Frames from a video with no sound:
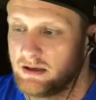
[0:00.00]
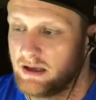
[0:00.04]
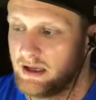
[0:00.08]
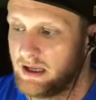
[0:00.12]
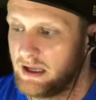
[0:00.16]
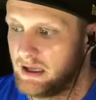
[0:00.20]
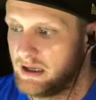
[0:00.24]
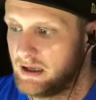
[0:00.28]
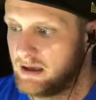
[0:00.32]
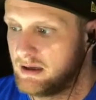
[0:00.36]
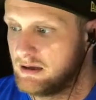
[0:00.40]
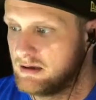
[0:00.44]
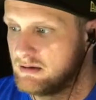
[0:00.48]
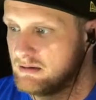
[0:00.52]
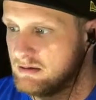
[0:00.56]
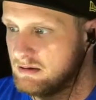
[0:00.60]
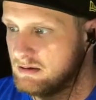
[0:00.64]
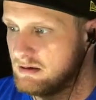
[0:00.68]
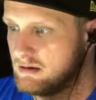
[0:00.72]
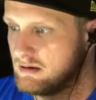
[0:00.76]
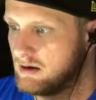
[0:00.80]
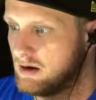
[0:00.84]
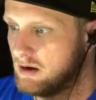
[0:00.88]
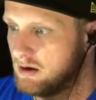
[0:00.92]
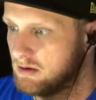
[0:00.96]
uh,
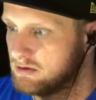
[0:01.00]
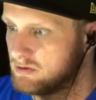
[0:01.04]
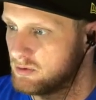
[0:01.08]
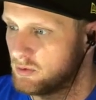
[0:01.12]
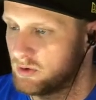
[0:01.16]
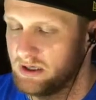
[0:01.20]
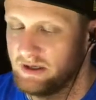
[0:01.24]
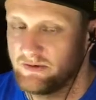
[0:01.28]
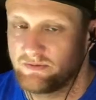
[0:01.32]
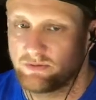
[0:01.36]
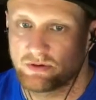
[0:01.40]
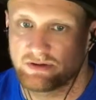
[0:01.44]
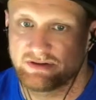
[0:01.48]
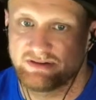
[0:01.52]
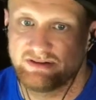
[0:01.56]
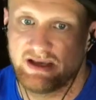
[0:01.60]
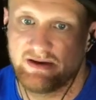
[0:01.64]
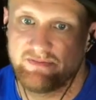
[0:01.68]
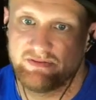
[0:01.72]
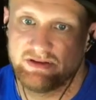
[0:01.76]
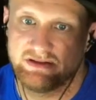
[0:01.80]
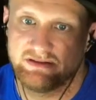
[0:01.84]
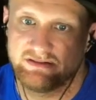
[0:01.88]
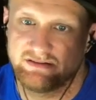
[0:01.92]
24 7.